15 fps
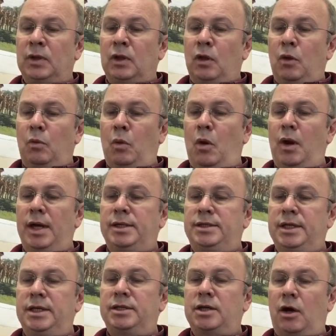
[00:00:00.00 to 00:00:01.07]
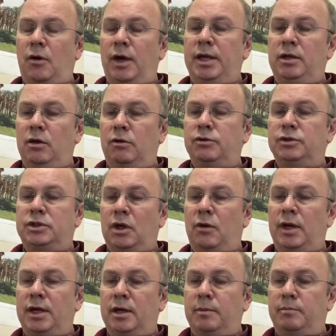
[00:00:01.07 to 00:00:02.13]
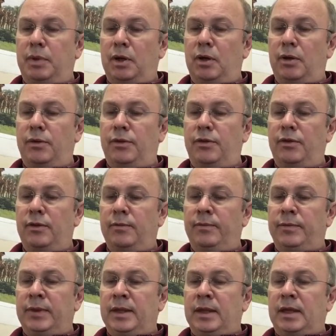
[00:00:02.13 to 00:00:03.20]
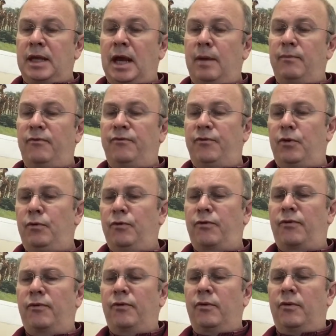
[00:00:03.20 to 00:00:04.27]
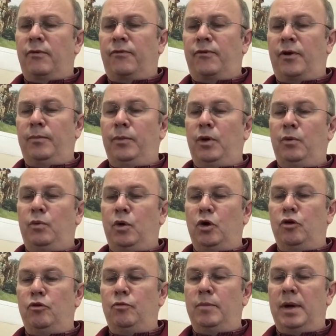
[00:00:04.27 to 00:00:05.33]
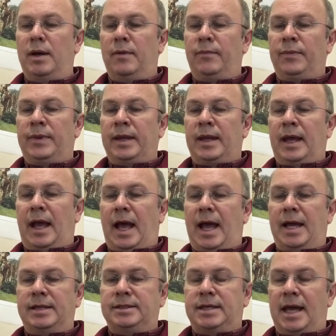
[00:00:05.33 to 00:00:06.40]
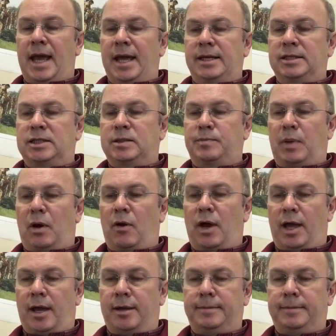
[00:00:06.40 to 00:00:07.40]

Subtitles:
Why did I not die at birth, come forth from the womb and expire?